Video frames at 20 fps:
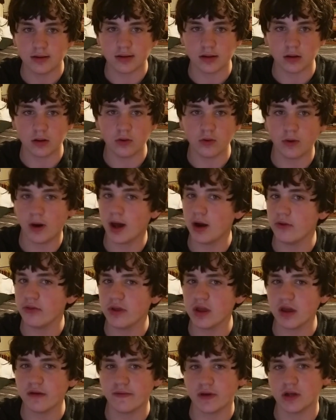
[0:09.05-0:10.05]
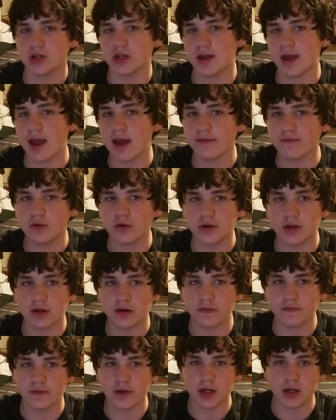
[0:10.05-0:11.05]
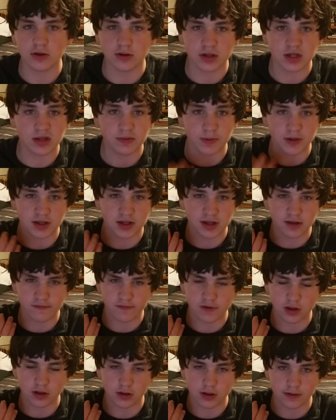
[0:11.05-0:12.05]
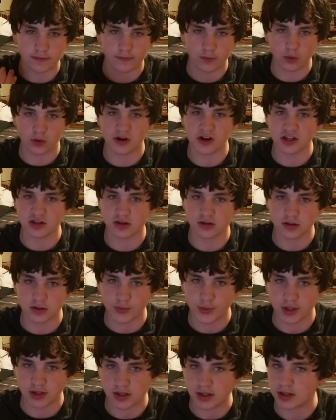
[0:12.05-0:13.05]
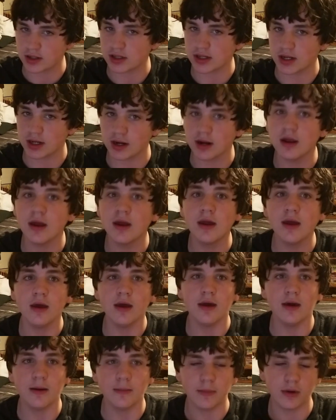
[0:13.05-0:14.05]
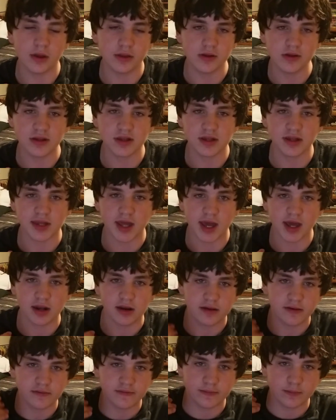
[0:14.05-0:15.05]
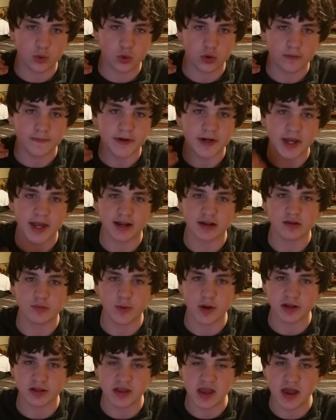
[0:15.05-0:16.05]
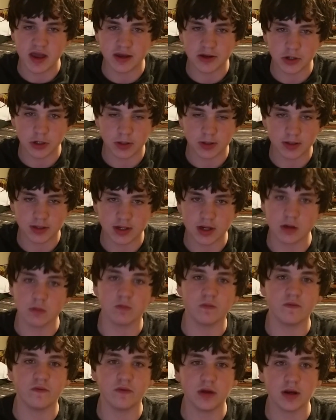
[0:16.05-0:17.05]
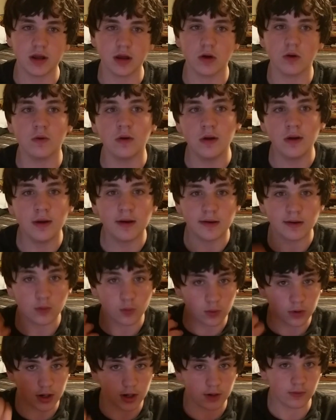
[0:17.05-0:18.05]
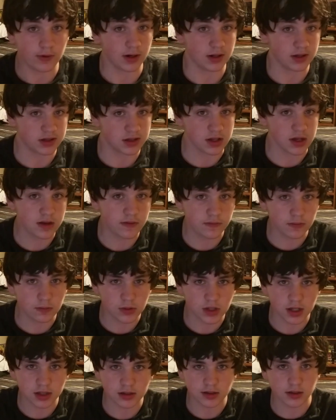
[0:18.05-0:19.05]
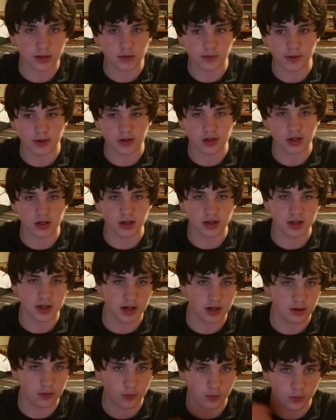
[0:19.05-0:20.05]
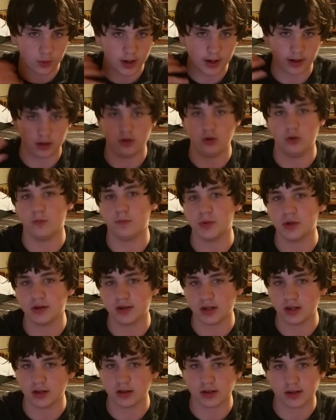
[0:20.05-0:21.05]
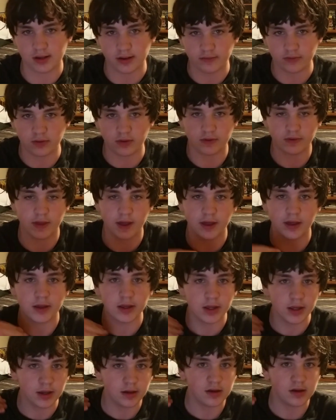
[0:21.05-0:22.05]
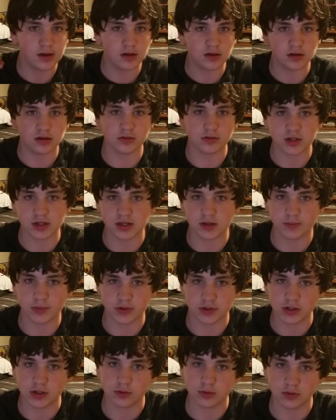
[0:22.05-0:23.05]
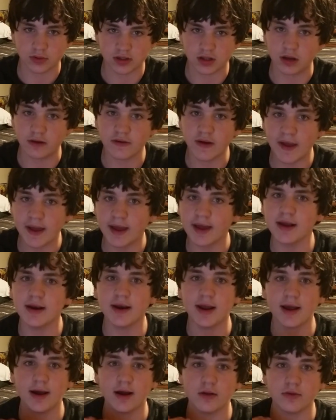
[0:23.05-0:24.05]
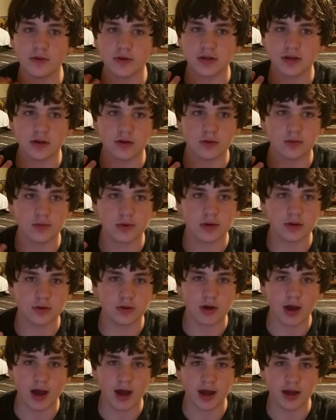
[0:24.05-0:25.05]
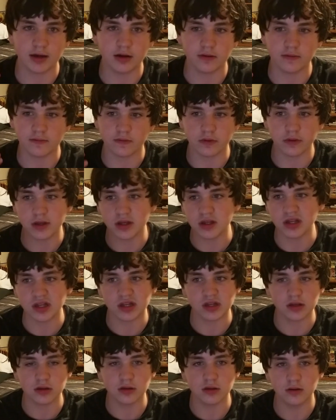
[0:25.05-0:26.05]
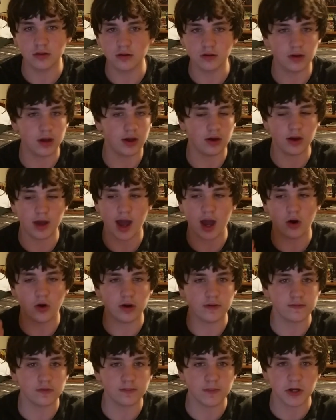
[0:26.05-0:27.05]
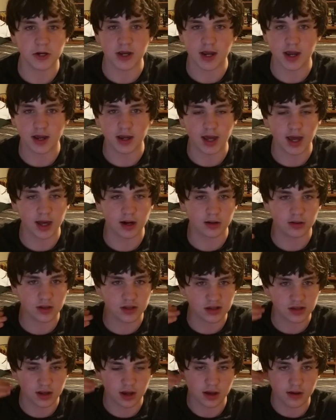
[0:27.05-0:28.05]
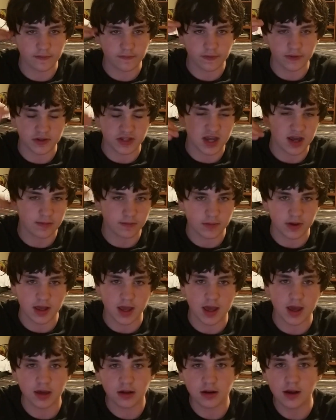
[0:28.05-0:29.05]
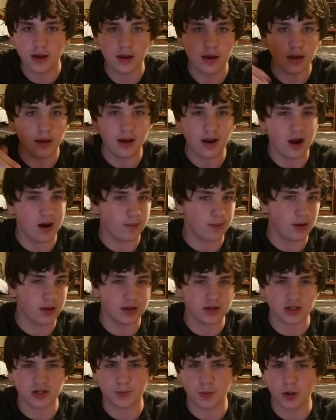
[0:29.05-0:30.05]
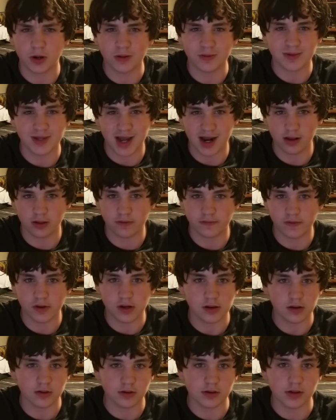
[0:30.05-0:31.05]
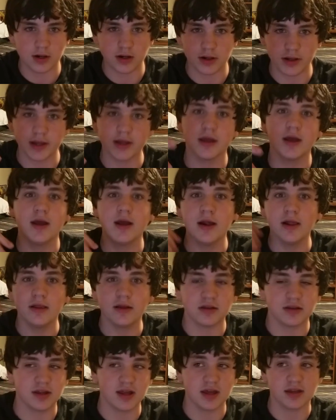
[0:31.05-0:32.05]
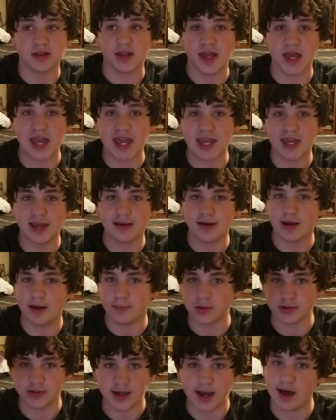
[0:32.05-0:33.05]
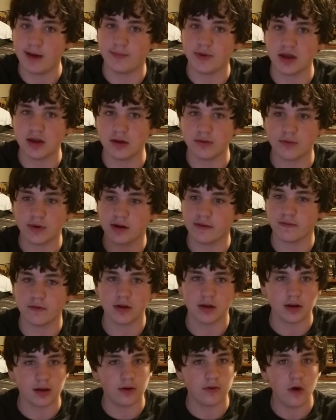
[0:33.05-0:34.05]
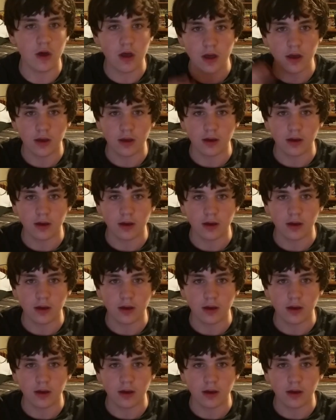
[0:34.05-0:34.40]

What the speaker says: So, I don't think I've actually ever done a video specifically for Godzilla 2016, but this is kind of more of an expectation type video, what I want to see from Godzilla 2016, what I hope to see and stuff like that. So, just a bunch of cool stuff. Now, there's no real kind of list, however many I kind of list off the top of my head. I'll probably just put it in the title of the video, you know, like, let's say I say 8, I'll put top 8, whatever, you know.